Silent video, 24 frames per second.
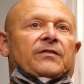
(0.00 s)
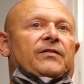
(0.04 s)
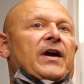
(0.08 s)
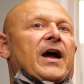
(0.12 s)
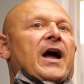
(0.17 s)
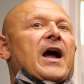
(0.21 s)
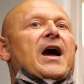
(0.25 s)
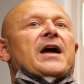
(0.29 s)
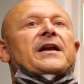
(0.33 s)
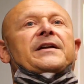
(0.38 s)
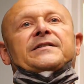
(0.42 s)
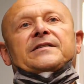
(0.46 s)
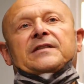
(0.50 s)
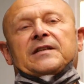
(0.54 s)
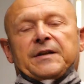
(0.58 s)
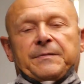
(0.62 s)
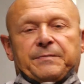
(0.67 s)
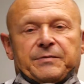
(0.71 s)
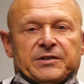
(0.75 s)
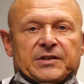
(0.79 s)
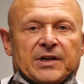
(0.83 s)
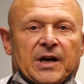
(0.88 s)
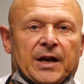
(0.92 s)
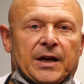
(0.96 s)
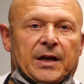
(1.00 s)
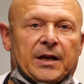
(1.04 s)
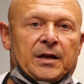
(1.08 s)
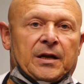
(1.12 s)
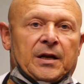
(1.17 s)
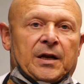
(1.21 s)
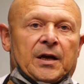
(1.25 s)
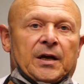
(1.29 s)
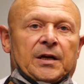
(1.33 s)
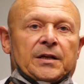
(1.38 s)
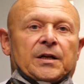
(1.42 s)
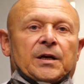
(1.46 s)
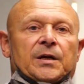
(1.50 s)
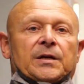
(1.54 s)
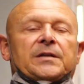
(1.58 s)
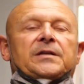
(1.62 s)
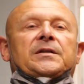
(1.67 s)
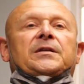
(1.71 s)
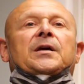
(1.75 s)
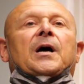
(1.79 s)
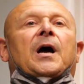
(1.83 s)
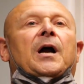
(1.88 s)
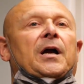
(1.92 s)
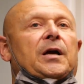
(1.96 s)
had a sleep study, they're
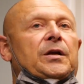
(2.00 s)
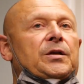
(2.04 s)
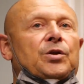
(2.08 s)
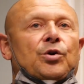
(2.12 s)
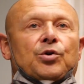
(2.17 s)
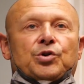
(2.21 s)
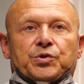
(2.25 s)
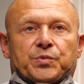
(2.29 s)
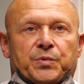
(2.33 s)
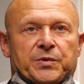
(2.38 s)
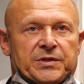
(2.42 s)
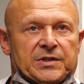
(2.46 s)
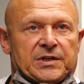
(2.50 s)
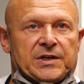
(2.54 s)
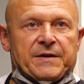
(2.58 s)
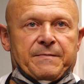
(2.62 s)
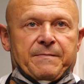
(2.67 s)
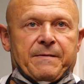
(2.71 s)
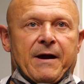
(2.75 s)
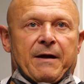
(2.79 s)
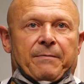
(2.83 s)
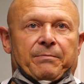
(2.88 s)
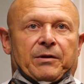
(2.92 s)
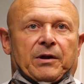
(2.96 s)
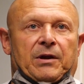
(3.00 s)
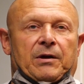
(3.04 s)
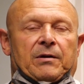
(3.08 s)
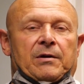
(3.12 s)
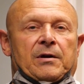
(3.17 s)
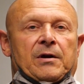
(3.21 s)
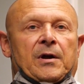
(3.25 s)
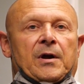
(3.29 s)
diagnosed with sleep apnea,